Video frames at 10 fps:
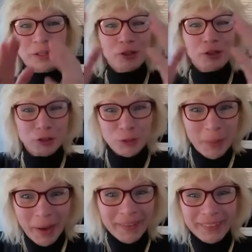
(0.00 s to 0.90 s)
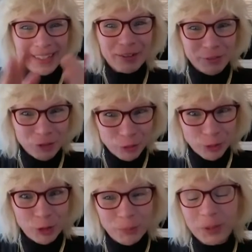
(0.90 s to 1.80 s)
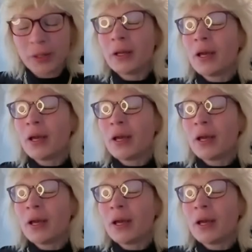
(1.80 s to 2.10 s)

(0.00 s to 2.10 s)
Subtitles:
consumer, the individual human.